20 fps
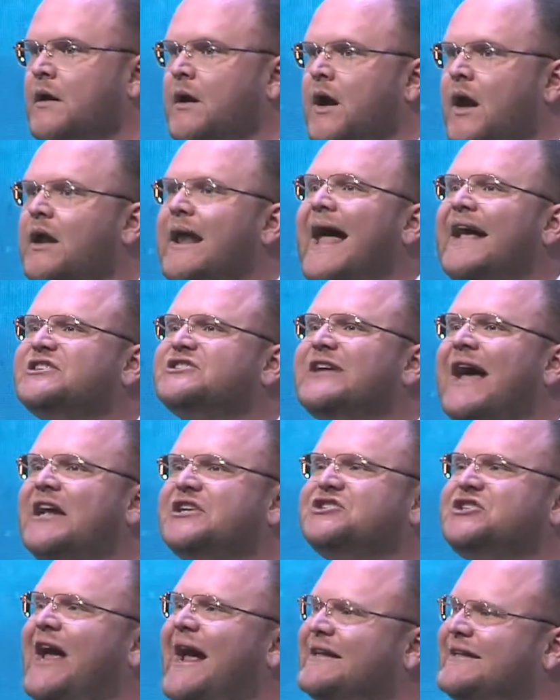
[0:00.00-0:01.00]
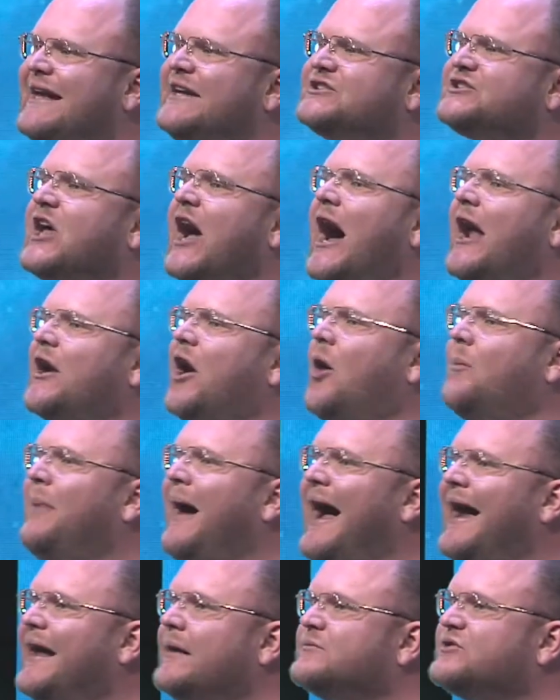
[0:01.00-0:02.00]
Last I checked, he's God all
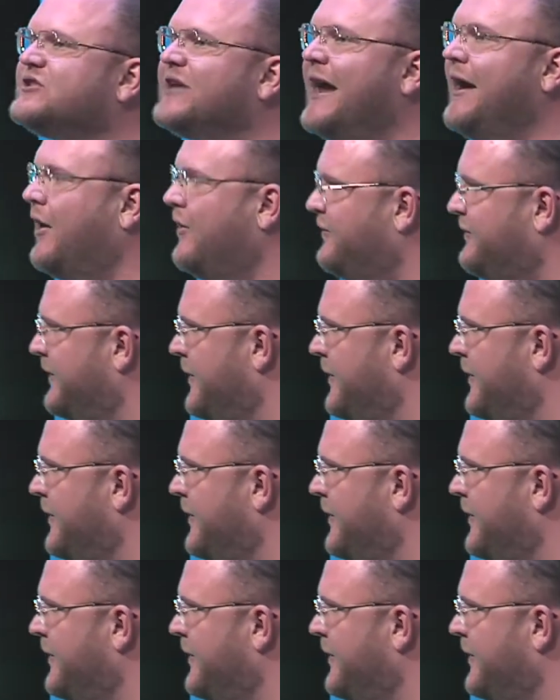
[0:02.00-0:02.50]
by himself.